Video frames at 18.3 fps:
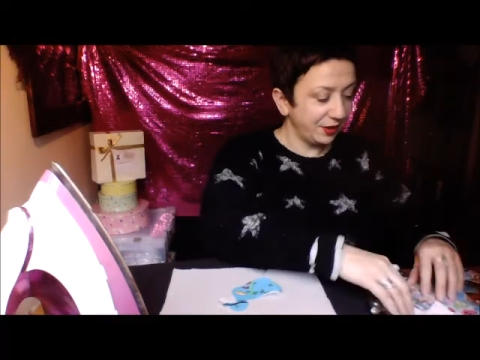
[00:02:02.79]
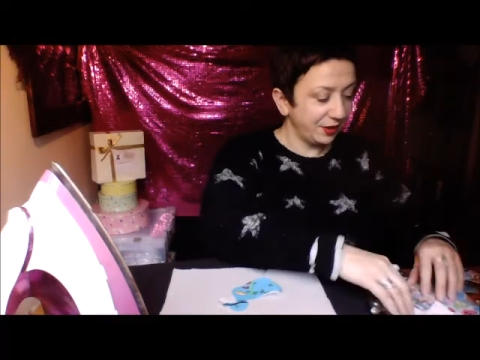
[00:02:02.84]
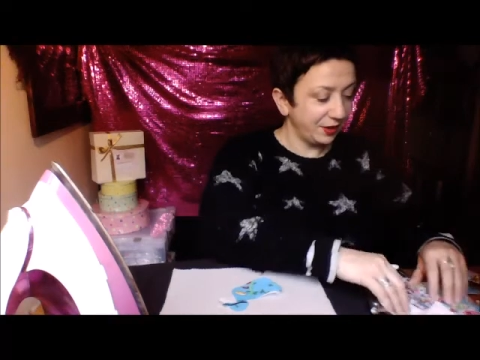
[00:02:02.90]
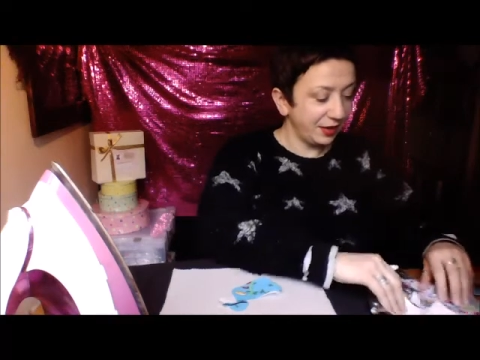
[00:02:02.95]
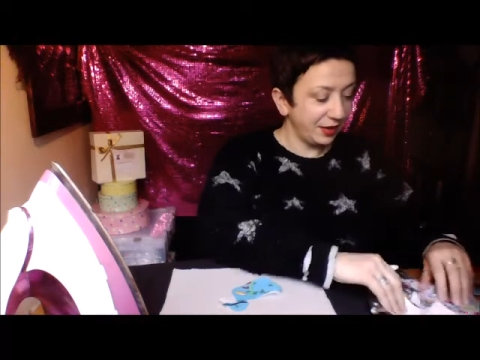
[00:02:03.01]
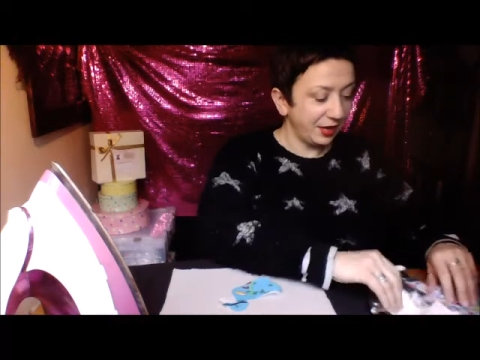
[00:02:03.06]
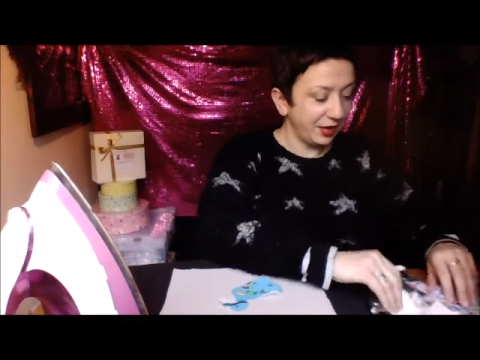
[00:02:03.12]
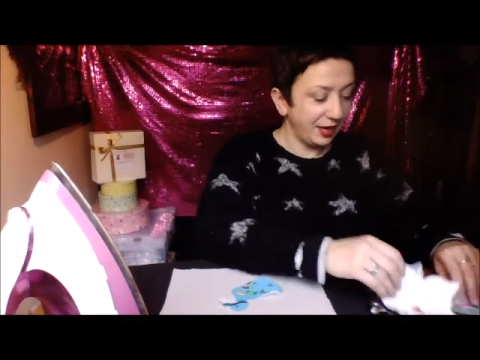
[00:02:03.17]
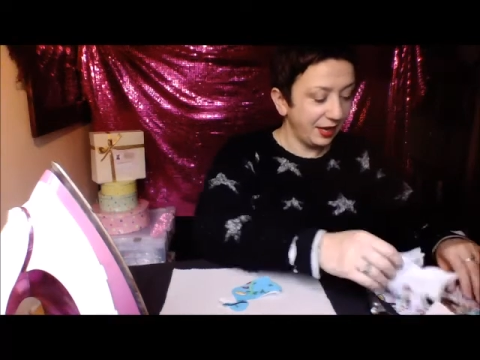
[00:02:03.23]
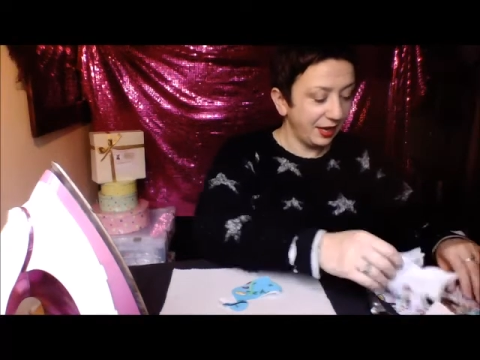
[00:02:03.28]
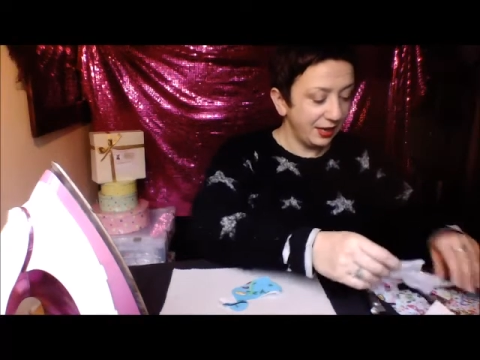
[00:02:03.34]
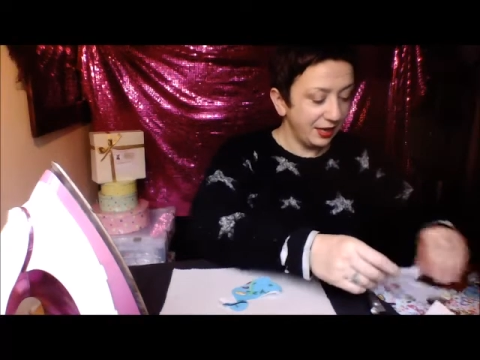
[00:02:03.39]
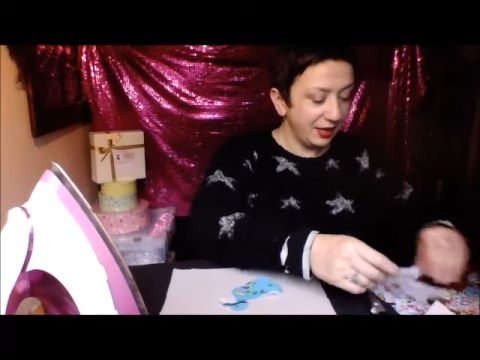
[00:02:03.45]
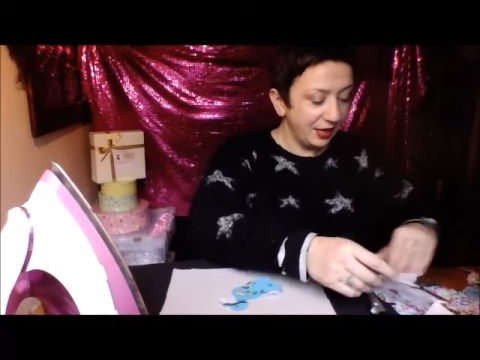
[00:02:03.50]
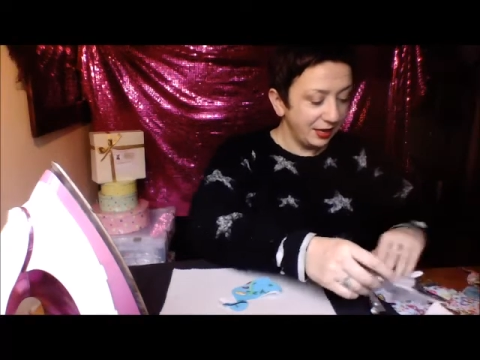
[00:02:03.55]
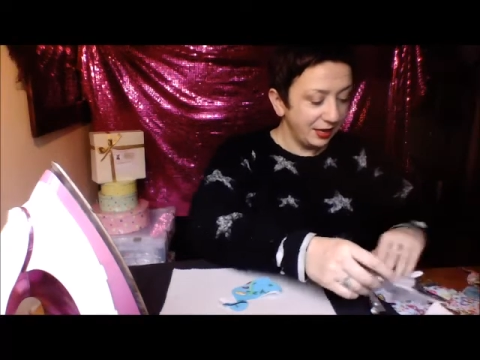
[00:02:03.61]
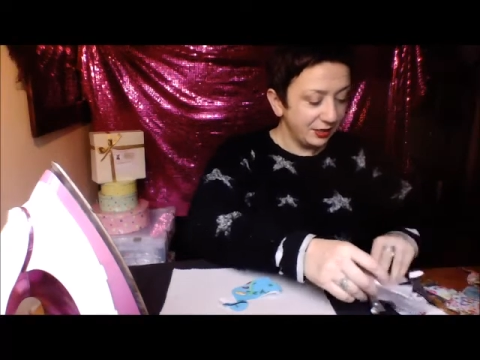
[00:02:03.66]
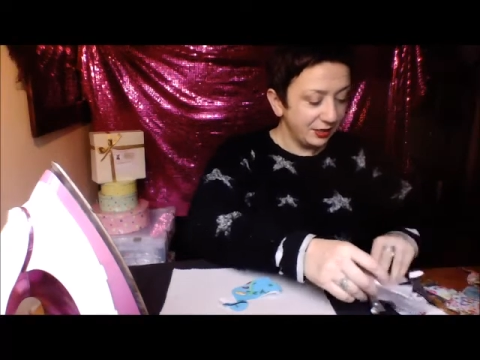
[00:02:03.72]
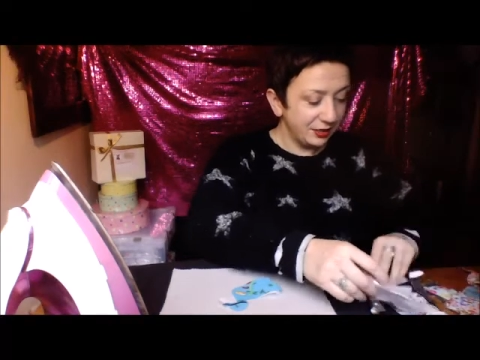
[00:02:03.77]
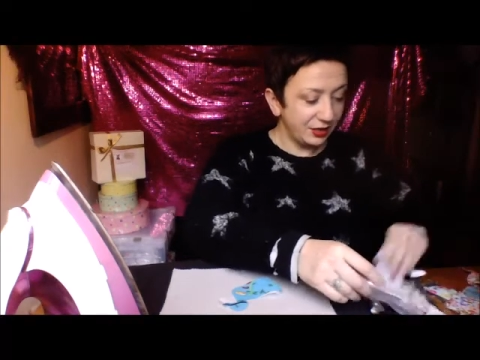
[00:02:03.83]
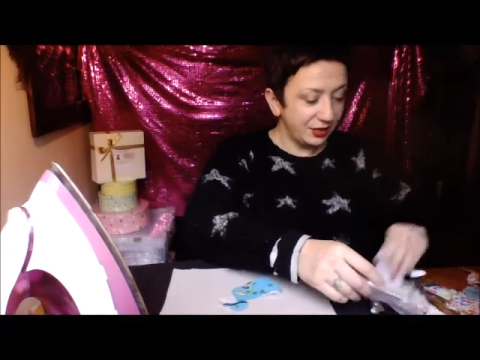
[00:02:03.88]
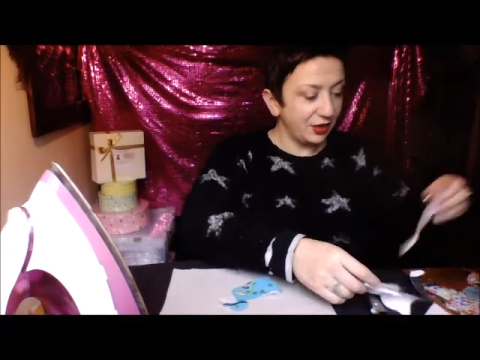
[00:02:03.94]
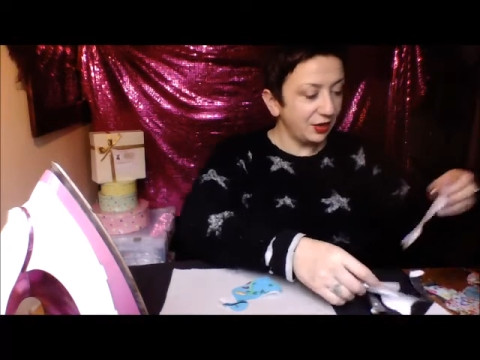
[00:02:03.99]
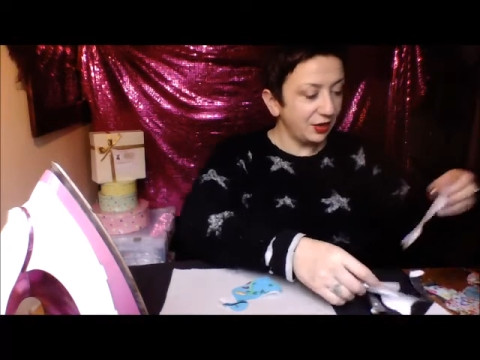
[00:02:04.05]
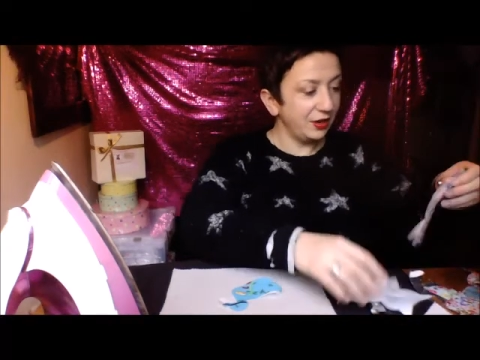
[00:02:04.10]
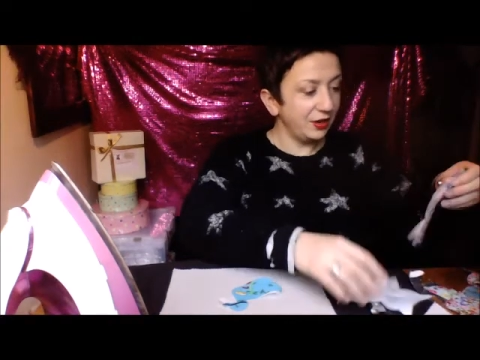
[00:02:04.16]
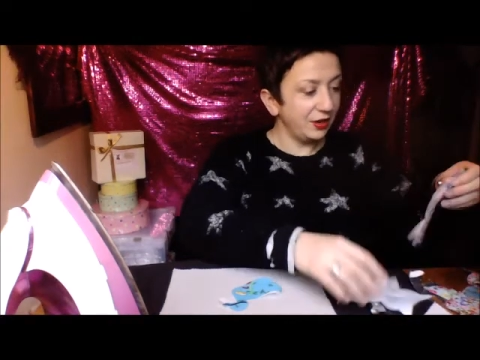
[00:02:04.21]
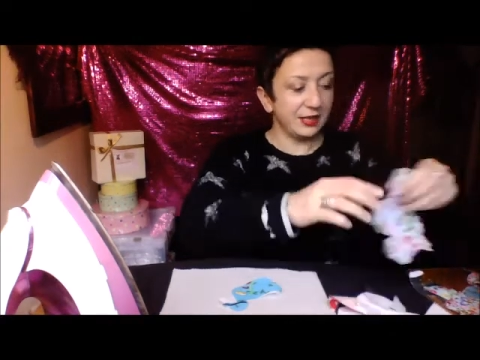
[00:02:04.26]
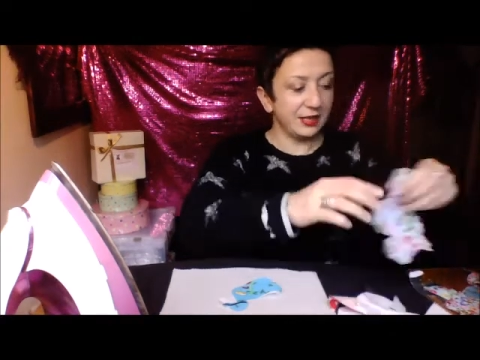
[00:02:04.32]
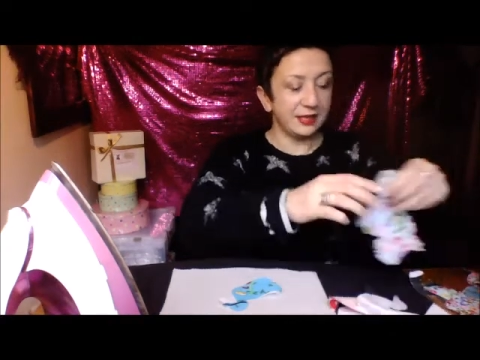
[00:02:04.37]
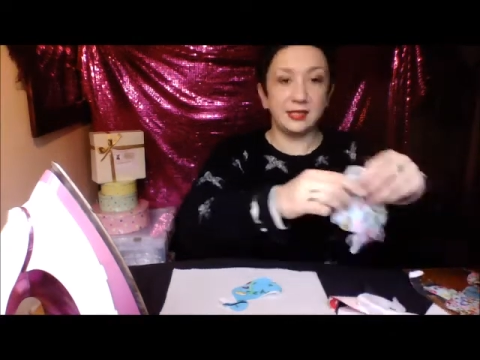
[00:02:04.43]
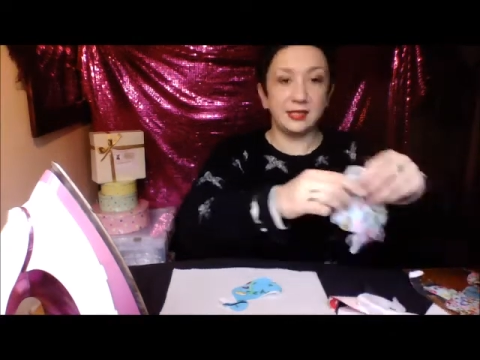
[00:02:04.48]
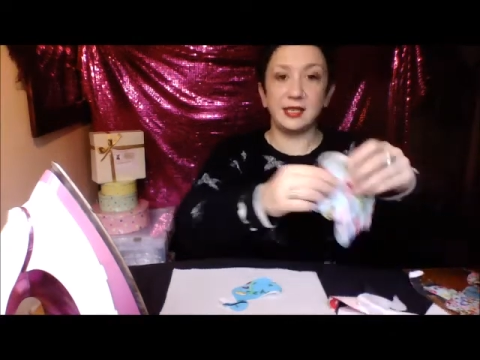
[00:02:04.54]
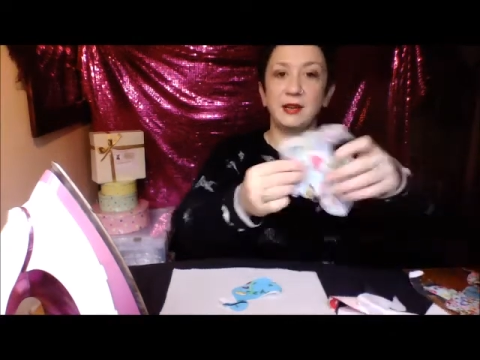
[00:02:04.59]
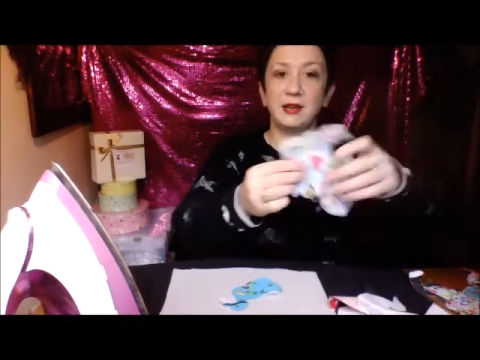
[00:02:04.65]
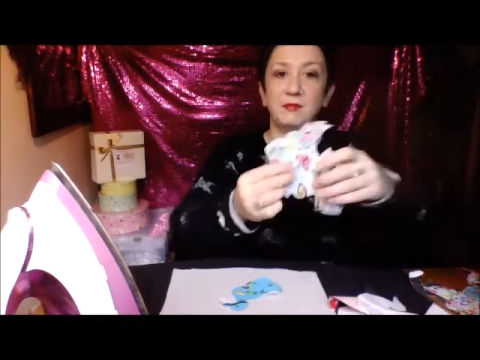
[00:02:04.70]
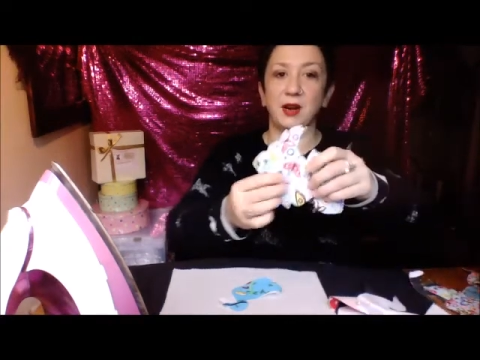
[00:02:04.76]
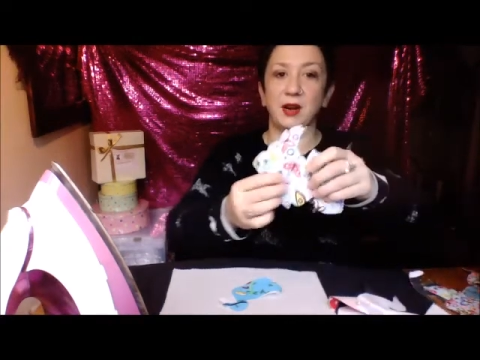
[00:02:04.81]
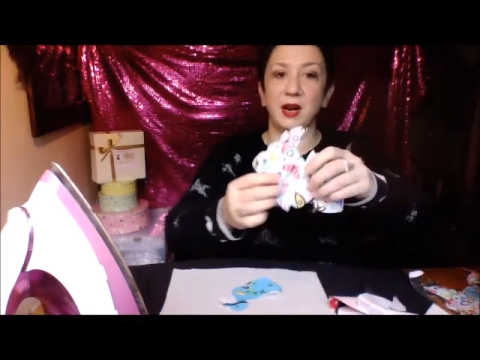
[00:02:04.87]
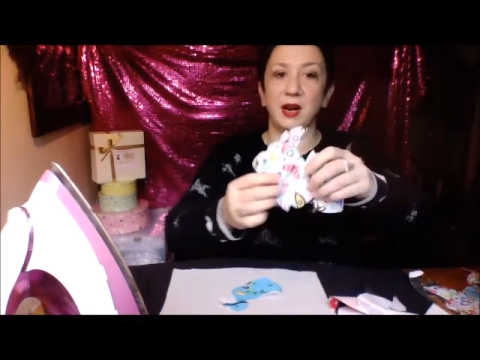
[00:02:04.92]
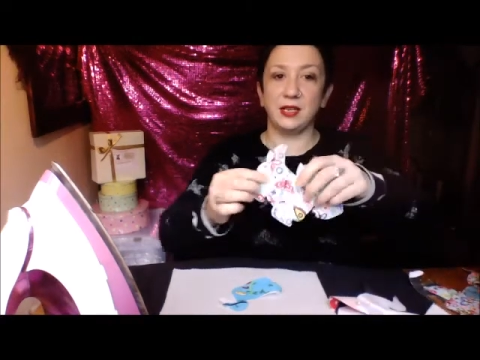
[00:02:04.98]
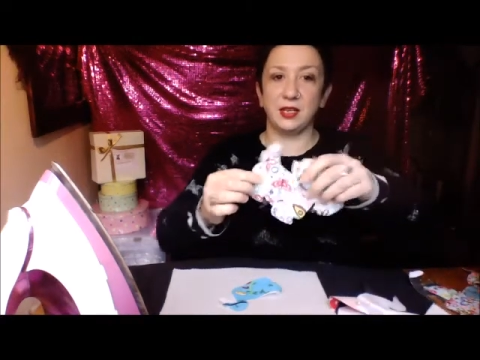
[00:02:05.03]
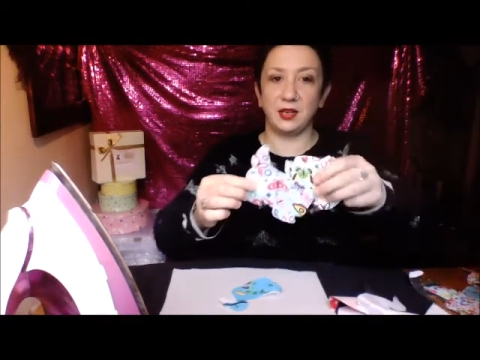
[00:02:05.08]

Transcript: Okay, so let's say, right,